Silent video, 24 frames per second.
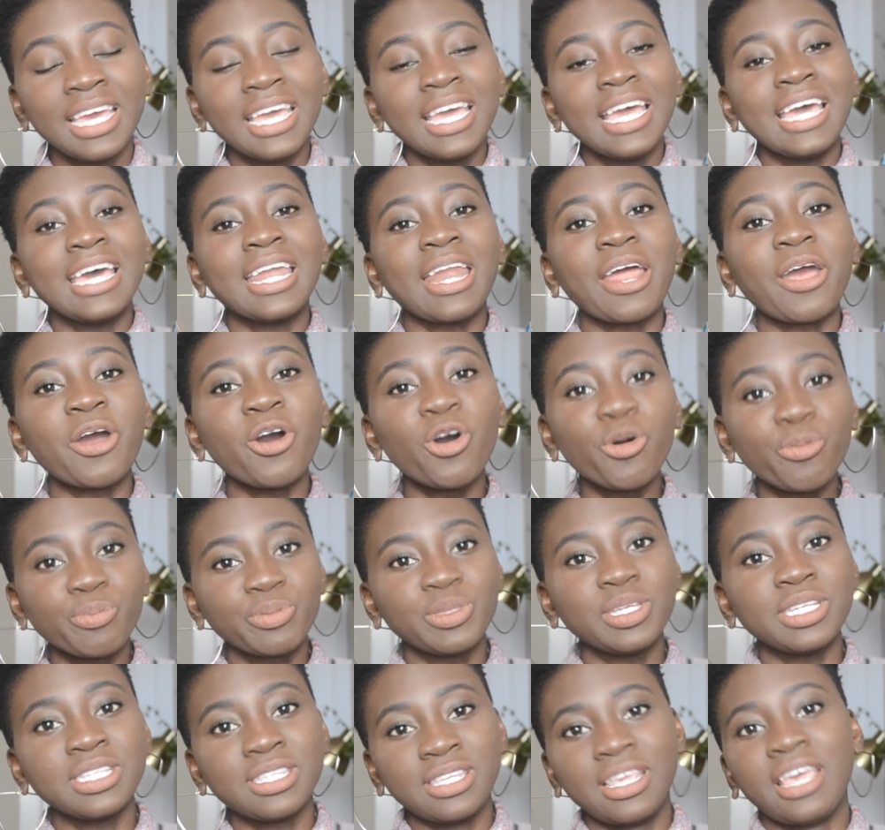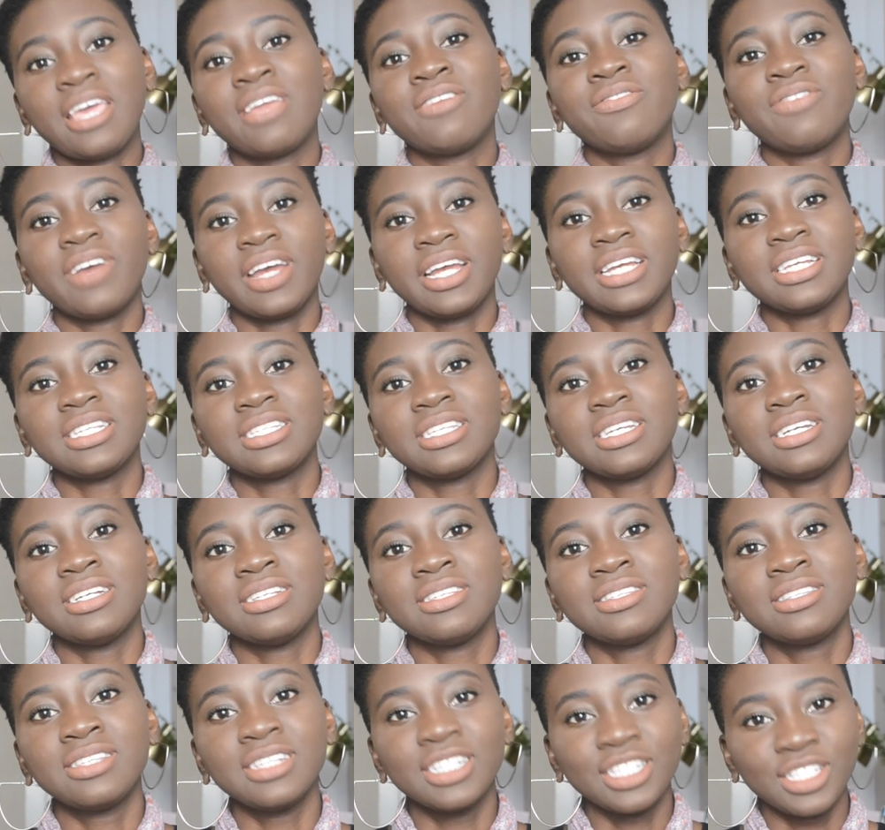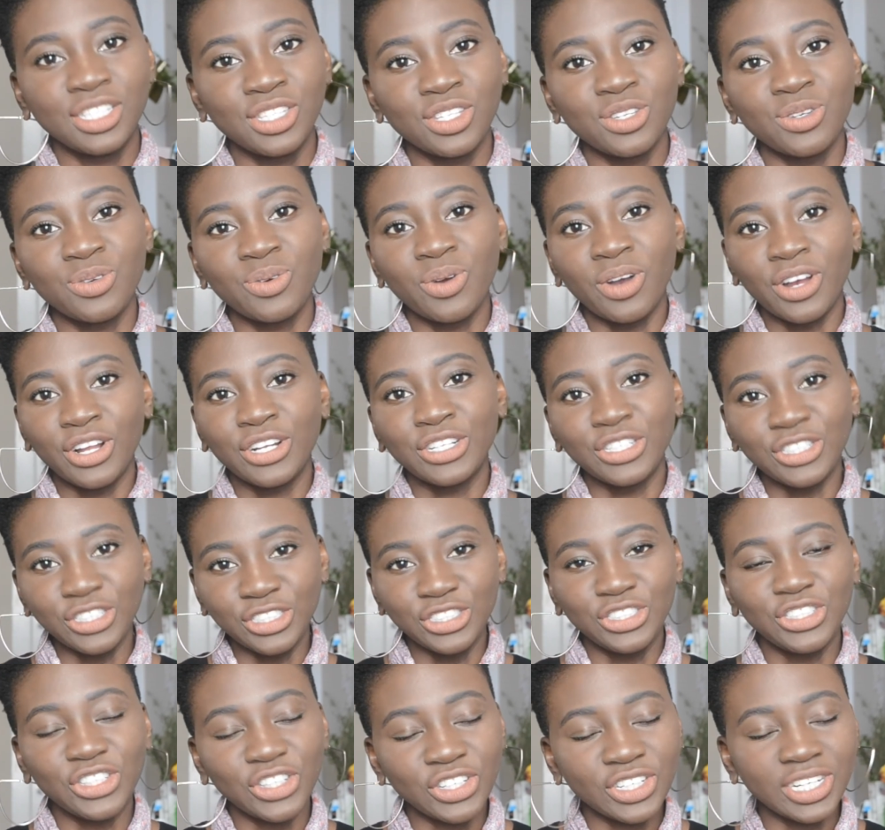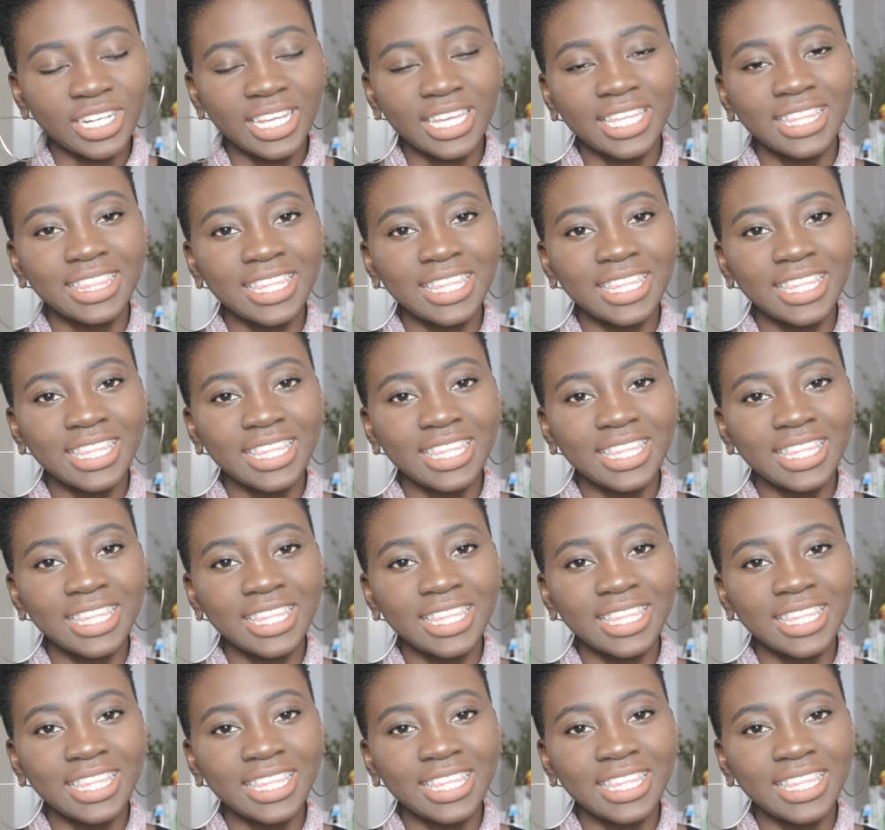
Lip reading: And I hope this advice assists you on your journey.